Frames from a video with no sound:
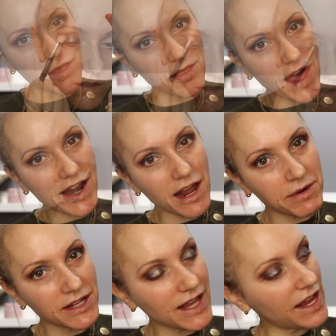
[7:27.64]
Then I'm
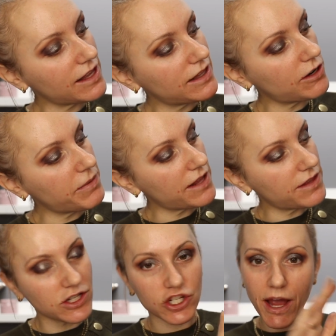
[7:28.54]
going to take a little bit of
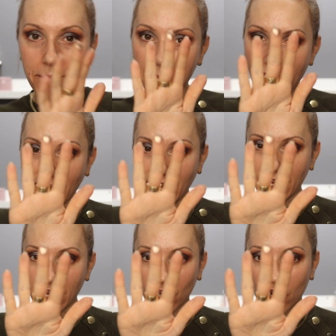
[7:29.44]
this
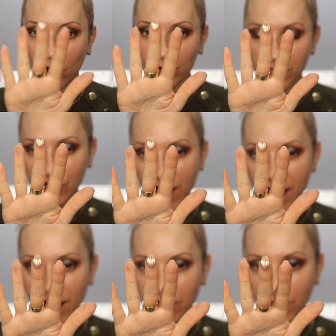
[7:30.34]
champagne-y goldy
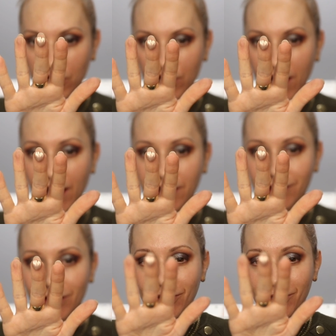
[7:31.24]
shade, which
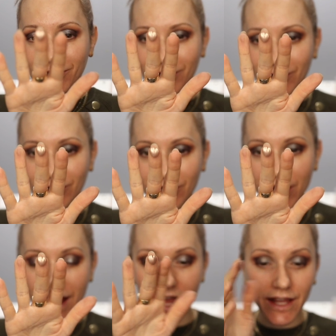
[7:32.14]
is
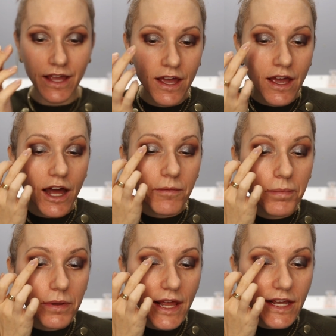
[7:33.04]
stunning, and
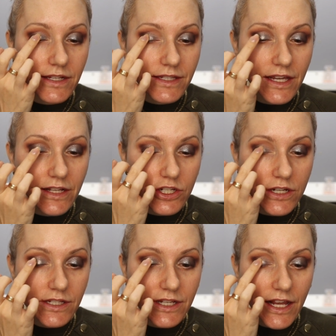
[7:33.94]
place it
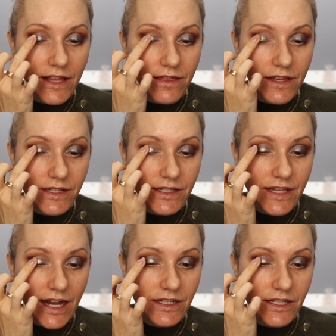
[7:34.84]
just in the
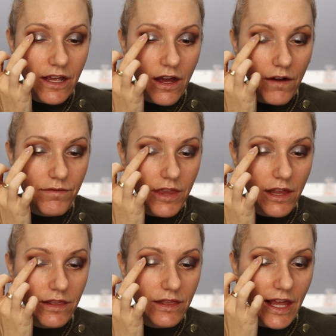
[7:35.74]
center of the
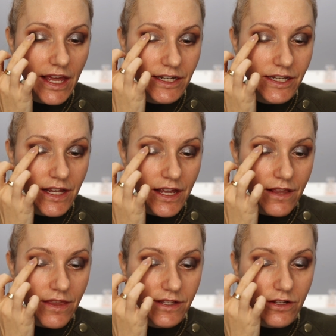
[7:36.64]
lid.
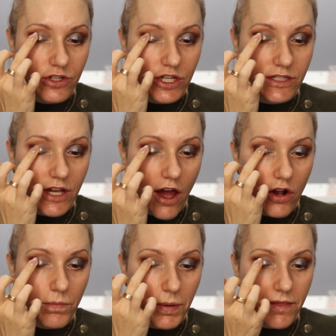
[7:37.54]
This will just
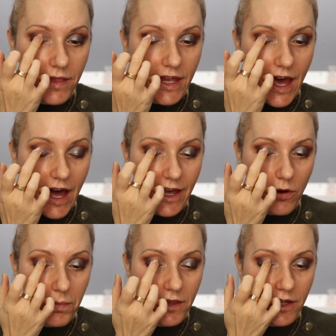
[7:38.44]
open the eye
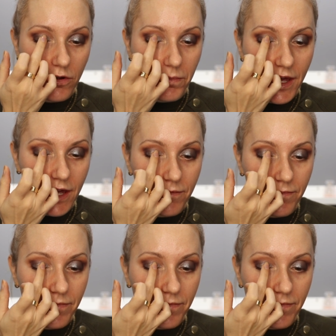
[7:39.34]
up a little bit